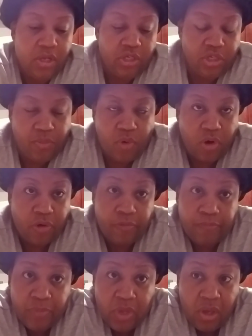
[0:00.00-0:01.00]
tomorrow.
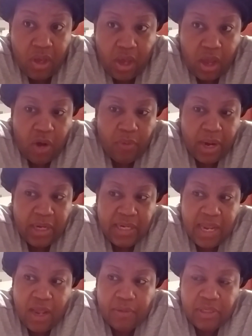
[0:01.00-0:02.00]
All right,
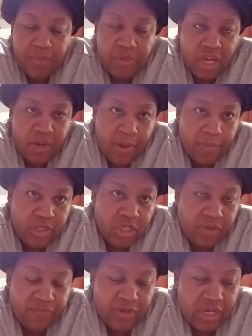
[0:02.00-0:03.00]
now, let me tell you about my
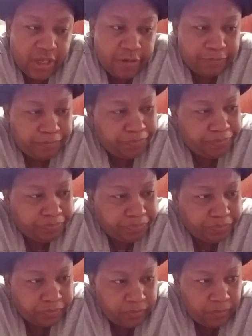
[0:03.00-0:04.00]
cooking video.
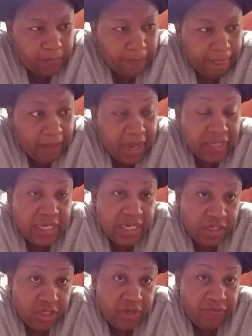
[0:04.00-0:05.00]
I did
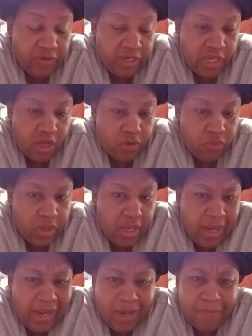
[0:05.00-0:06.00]
the cooking video.
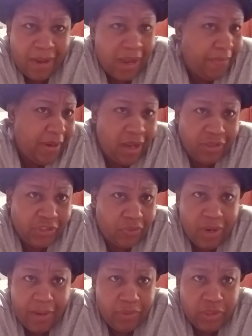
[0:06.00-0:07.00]
It might be all
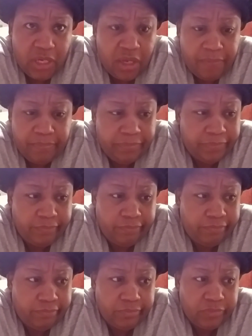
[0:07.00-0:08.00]
scrambled up
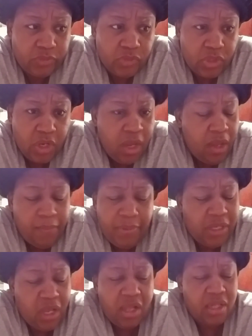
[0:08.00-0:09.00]

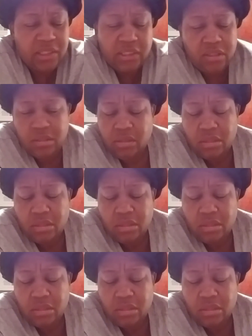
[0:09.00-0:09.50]
because,